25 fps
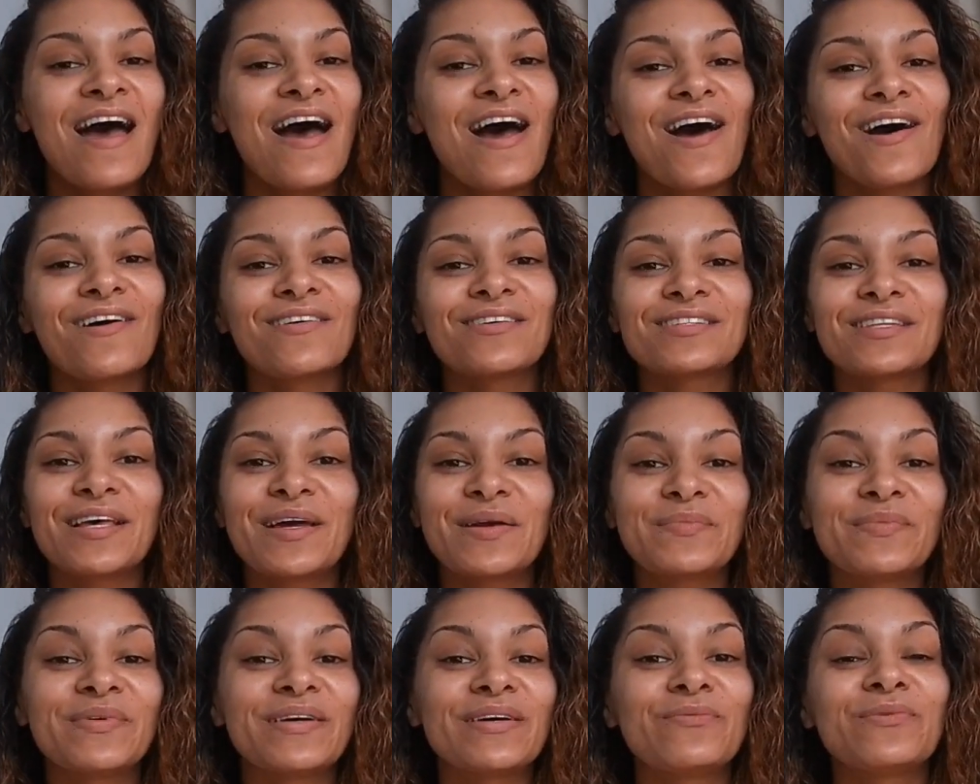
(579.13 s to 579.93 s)
I was
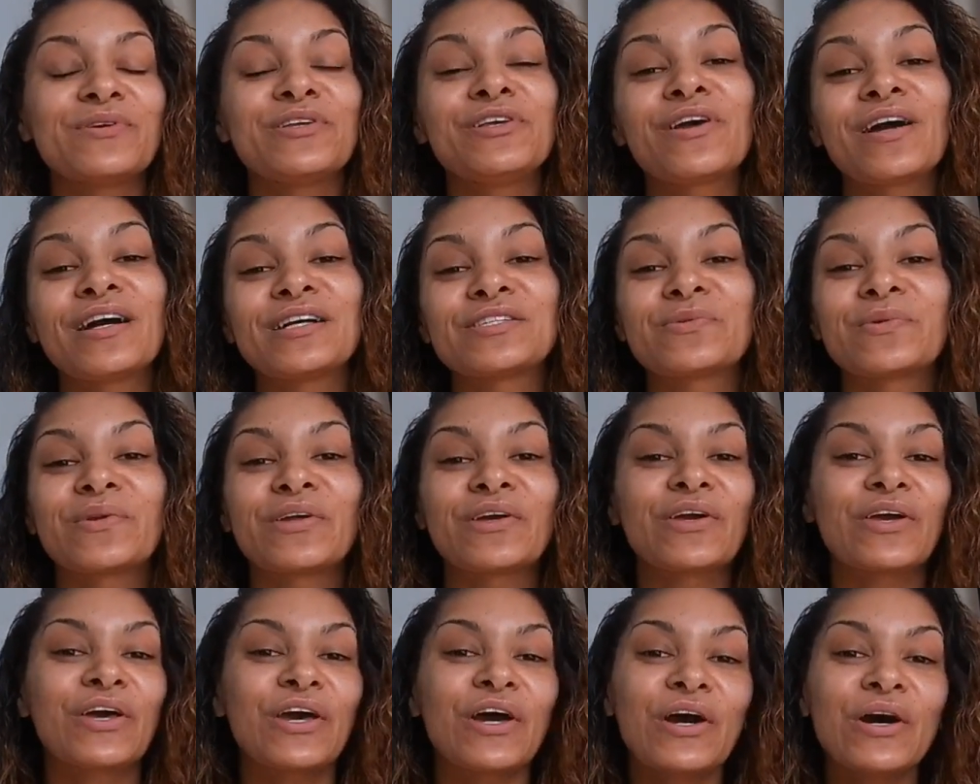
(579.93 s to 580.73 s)
like, but when you guys want
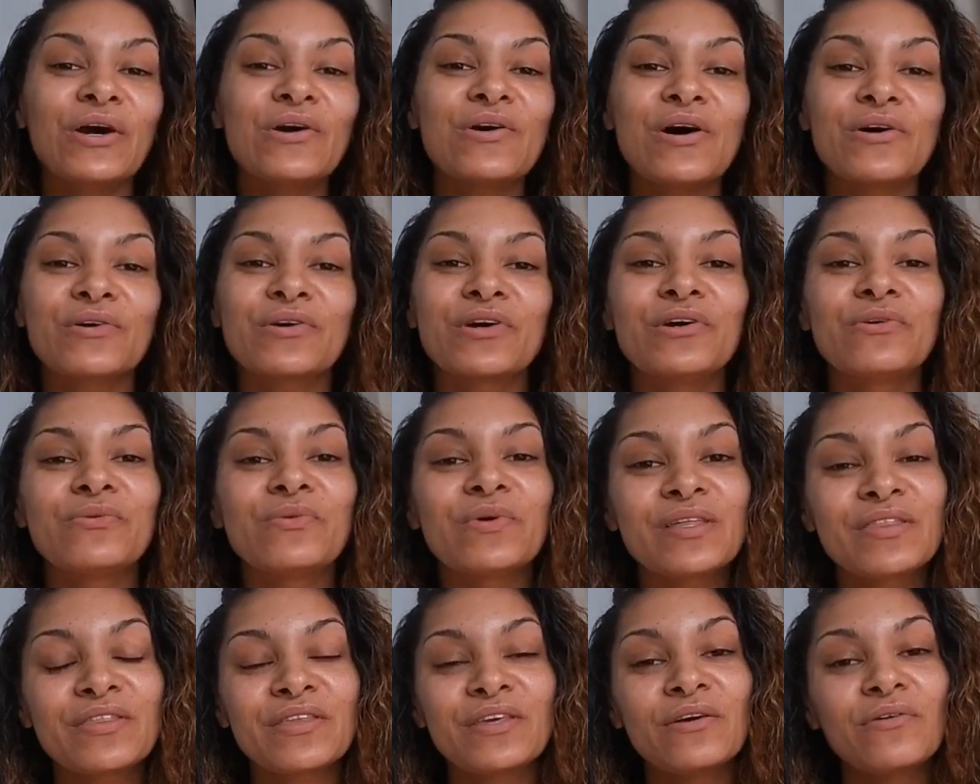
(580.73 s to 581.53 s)
to go, I'll go
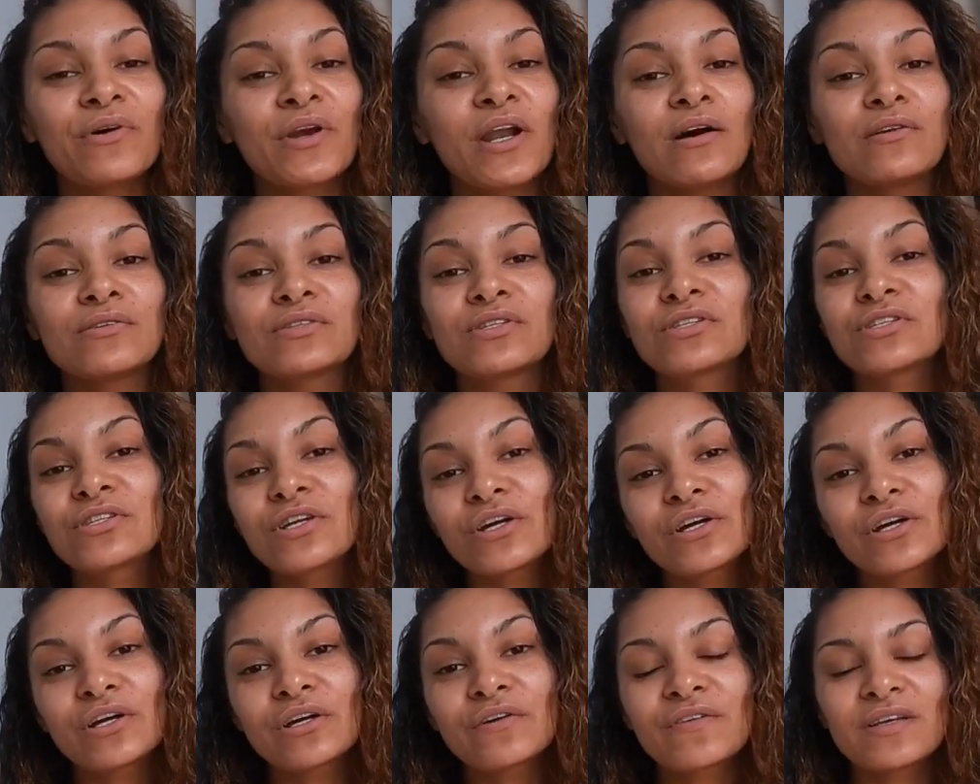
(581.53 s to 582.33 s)
with you, and I'll
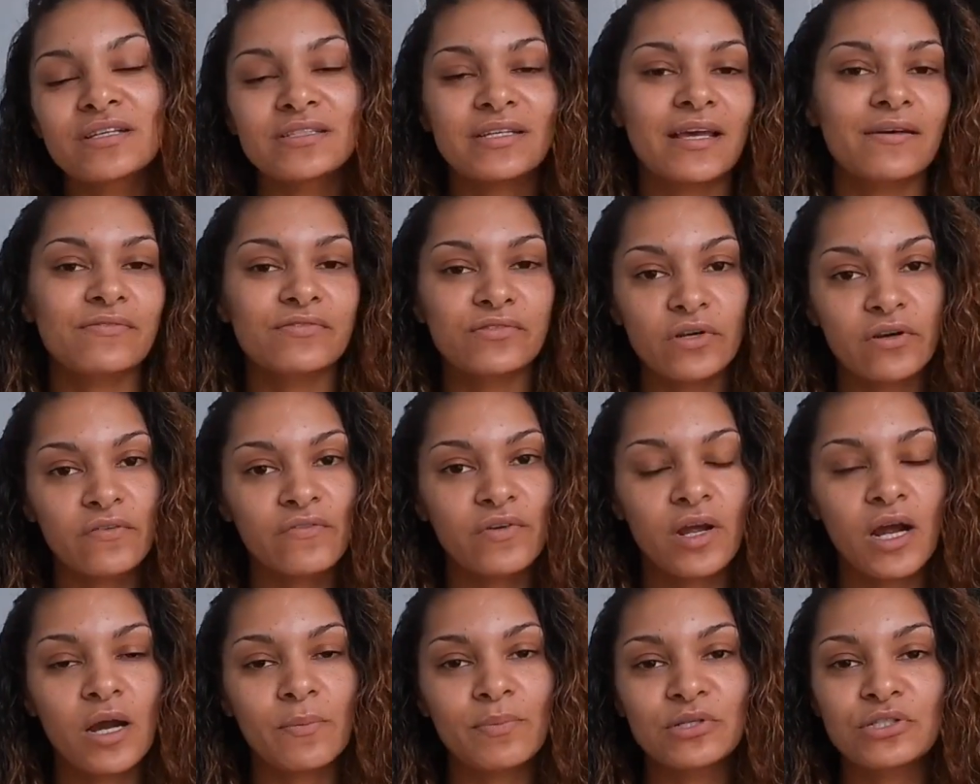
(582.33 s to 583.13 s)
serve, because they have
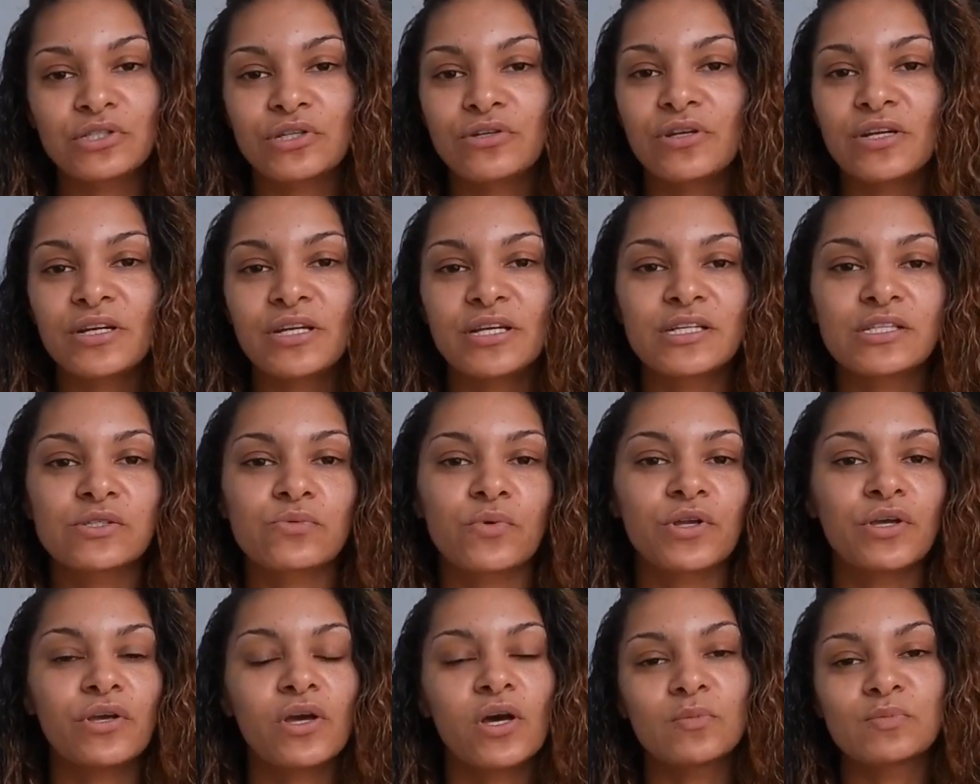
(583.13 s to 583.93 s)
serving opportunities
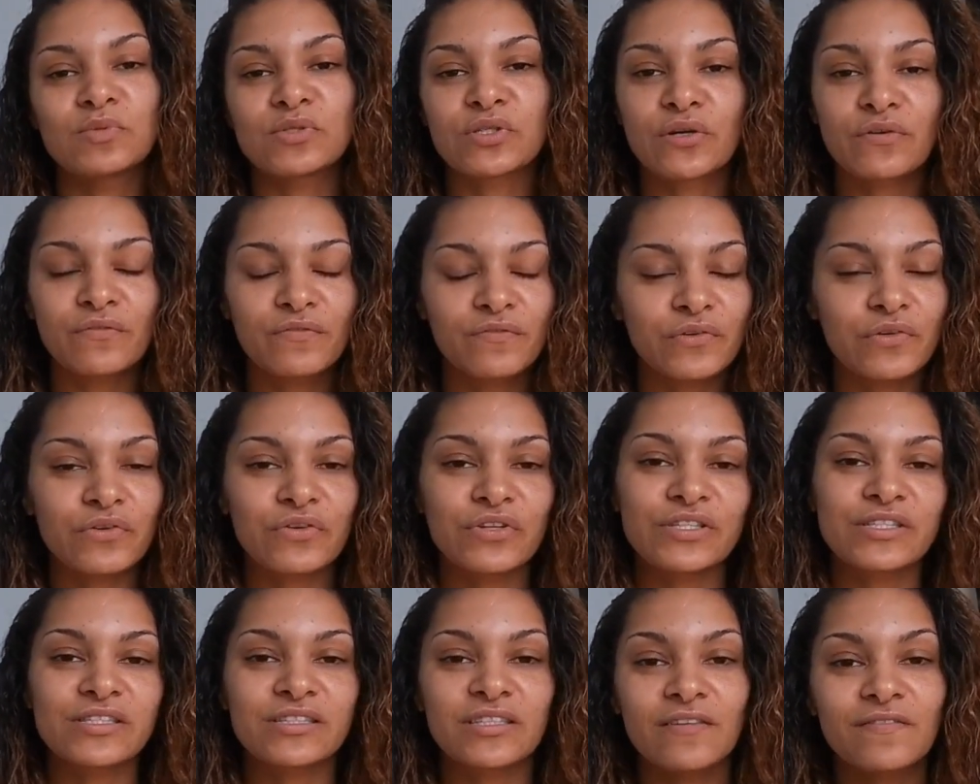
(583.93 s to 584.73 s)
where you help serve
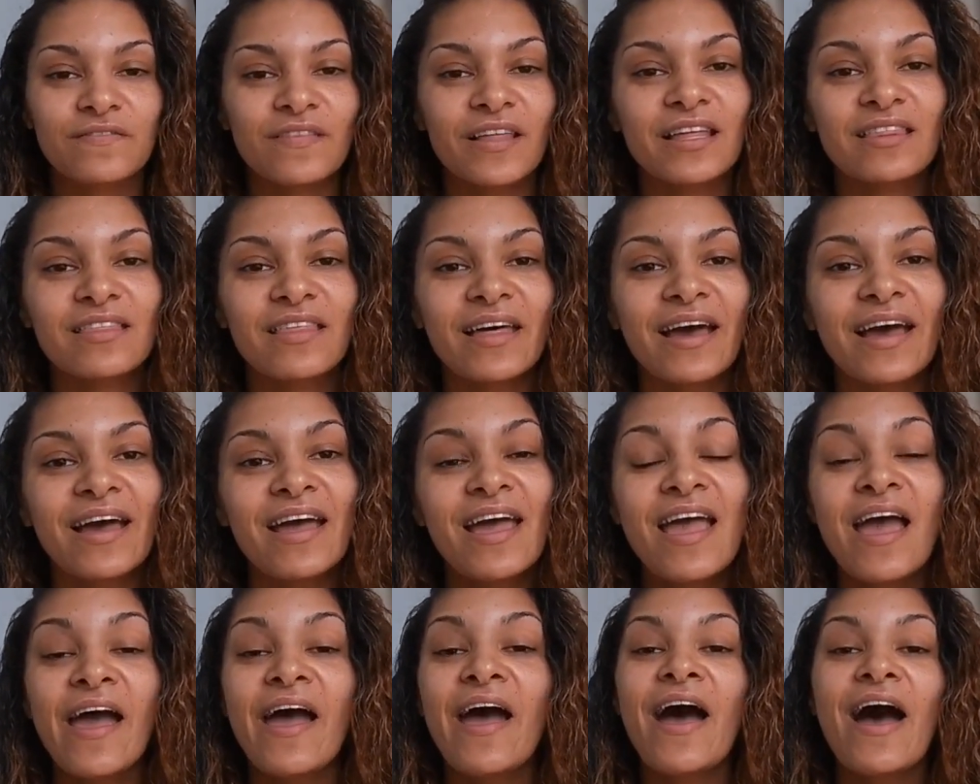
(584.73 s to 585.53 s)
food and stuff like that.